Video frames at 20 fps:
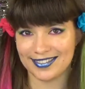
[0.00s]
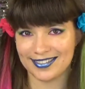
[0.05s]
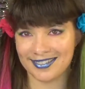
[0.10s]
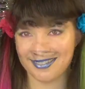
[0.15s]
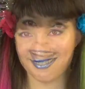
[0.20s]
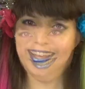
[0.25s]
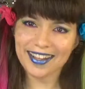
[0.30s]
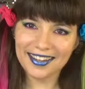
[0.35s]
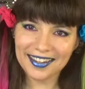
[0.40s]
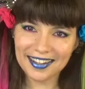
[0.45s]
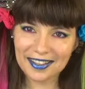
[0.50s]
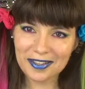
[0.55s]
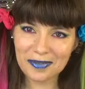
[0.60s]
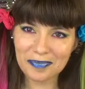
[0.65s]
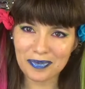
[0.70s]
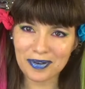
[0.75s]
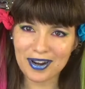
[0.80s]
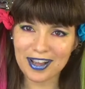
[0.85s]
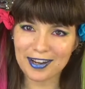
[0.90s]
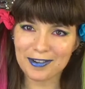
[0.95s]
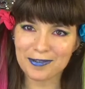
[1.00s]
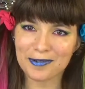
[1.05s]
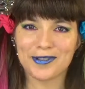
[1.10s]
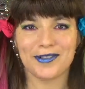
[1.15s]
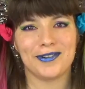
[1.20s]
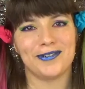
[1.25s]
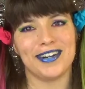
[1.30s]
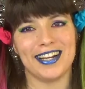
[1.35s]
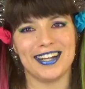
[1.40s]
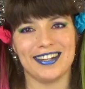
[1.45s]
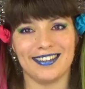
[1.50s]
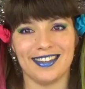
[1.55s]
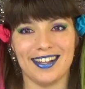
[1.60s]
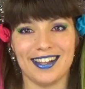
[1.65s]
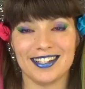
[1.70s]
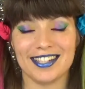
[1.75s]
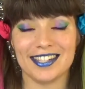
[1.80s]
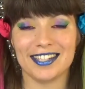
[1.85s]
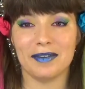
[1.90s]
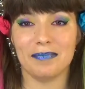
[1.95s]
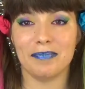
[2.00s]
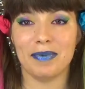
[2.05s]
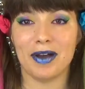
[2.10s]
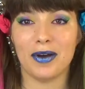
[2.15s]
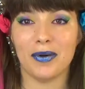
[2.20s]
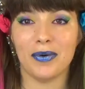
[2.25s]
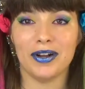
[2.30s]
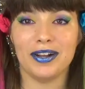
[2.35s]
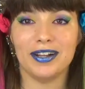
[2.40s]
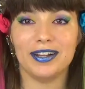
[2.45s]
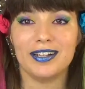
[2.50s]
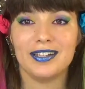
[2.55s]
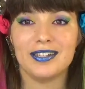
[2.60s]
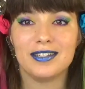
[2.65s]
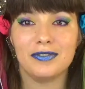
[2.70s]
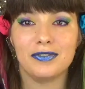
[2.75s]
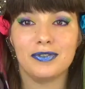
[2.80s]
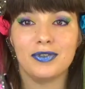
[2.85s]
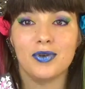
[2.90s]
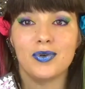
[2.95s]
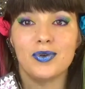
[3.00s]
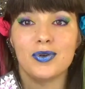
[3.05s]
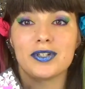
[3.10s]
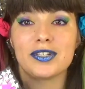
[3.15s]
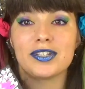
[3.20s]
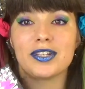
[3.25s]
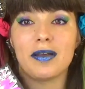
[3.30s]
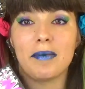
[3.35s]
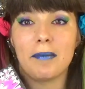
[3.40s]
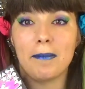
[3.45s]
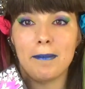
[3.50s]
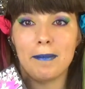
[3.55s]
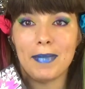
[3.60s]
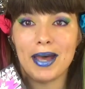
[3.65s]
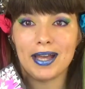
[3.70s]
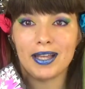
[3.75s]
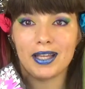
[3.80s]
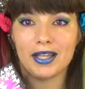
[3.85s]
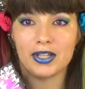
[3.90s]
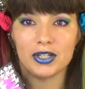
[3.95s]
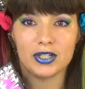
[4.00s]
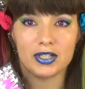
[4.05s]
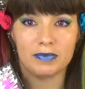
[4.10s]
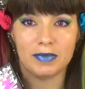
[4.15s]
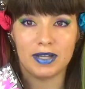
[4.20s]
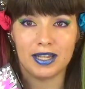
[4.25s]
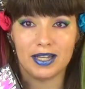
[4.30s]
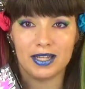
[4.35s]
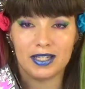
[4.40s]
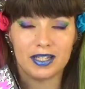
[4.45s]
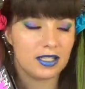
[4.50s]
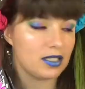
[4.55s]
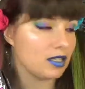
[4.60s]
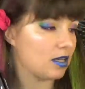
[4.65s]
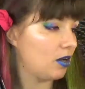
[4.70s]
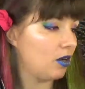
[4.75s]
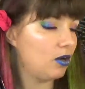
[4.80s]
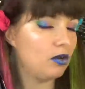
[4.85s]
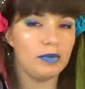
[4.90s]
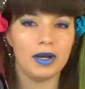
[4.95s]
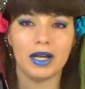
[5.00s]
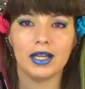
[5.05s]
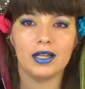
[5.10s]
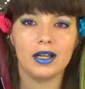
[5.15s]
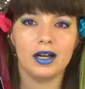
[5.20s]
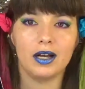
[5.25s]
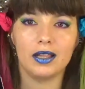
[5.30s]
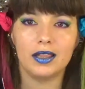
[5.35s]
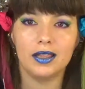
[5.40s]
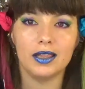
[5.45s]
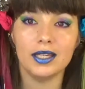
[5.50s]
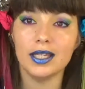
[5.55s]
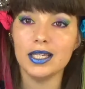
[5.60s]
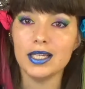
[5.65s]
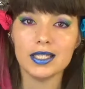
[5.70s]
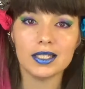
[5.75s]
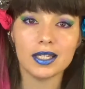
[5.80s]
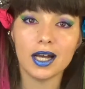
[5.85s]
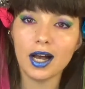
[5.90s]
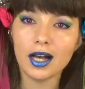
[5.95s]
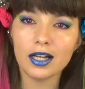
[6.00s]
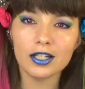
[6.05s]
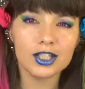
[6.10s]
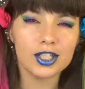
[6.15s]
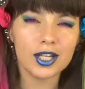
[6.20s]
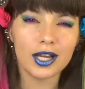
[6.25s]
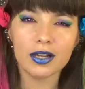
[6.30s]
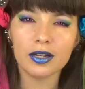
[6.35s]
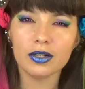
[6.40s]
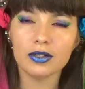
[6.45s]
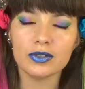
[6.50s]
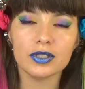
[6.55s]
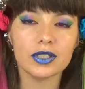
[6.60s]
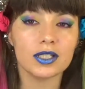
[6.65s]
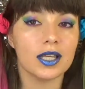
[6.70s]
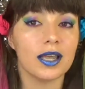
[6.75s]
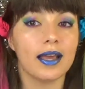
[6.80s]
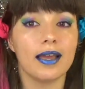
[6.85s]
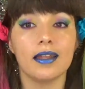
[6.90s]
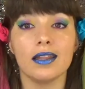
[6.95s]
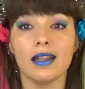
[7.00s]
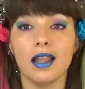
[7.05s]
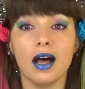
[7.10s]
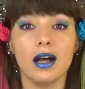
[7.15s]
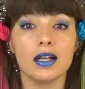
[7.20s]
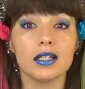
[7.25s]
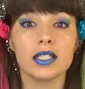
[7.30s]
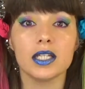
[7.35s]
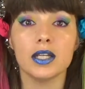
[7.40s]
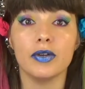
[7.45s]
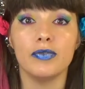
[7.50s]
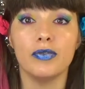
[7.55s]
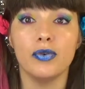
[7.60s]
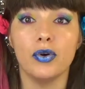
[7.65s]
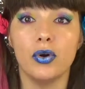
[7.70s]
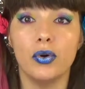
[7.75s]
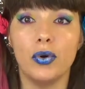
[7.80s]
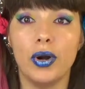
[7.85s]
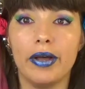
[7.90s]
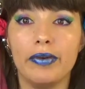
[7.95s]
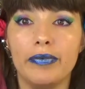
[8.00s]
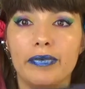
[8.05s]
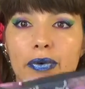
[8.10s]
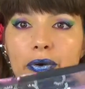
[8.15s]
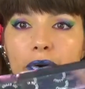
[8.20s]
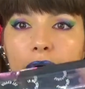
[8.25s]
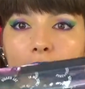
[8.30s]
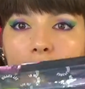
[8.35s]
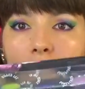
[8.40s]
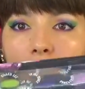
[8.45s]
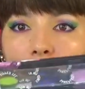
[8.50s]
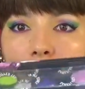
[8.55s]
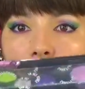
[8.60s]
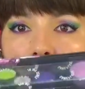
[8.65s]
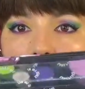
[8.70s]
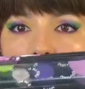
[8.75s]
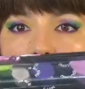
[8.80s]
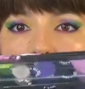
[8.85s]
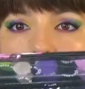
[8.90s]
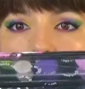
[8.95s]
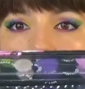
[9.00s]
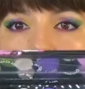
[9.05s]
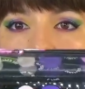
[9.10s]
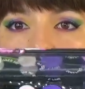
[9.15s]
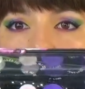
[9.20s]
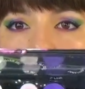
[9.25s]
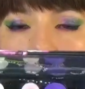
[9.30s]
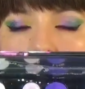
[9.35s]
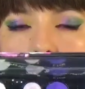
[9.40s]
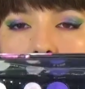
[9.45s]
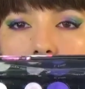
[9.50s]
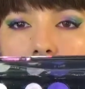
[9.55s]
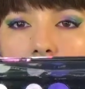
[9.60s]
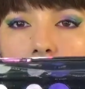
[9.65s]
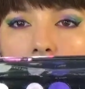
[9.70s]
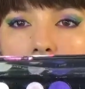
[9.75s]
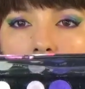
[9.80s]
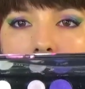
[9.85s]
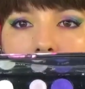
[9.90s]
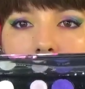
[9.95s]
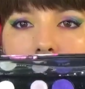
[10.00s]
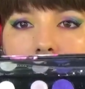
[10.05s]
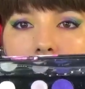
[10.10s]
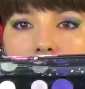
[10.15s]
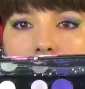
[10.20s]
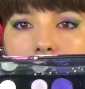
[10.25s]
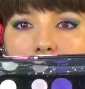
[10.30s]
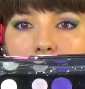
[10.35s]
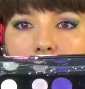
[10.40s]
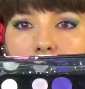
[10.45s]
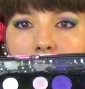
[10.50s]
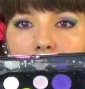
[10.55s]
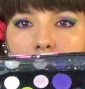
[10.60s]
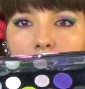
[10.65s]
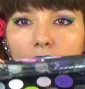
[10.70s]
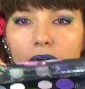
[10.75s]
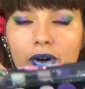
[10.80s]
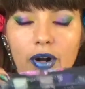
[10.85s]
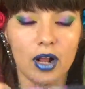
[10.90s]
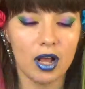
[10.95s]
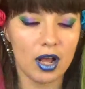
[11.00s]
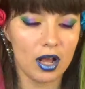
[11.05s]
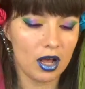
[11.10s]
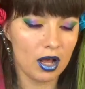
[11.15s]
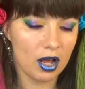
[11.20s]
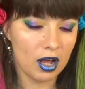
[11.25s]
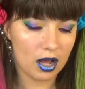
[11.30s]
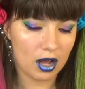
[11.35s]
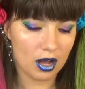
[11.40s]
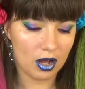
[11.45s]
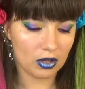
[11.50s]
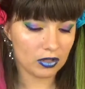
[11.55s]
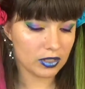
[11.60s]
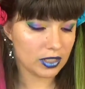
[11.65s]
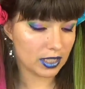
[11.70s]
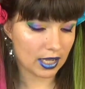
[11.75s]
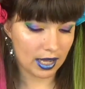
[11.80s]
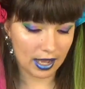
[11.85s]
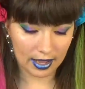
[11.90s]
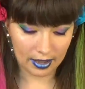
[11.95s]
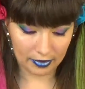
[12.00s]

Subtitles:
Another brand with great lasting power is of course MAC Cosmetics. Oh my god, these eyeshadows can last forever and ever and ever. Also, I have